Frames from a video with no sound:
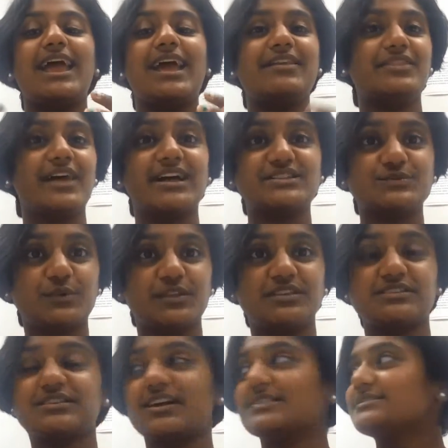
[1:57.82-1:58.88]
And that's when
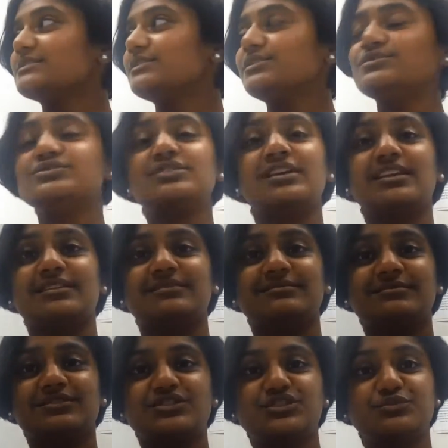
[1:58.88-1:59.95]
this Constitution
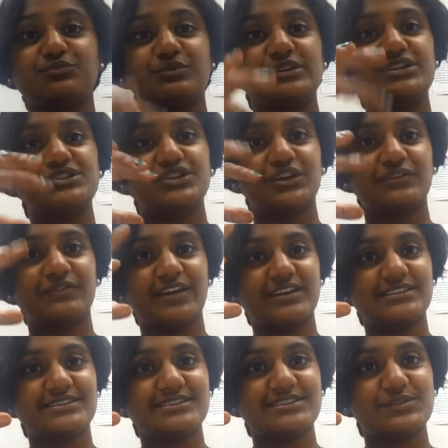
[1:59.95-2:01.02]

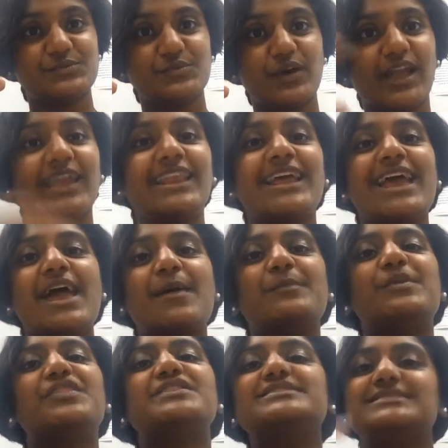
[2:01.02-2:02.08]
resurfaced, right?
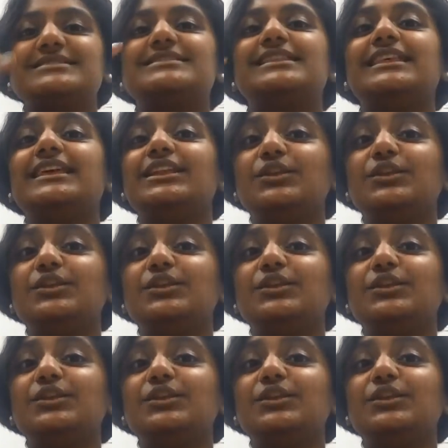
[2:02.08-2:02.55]
But this is the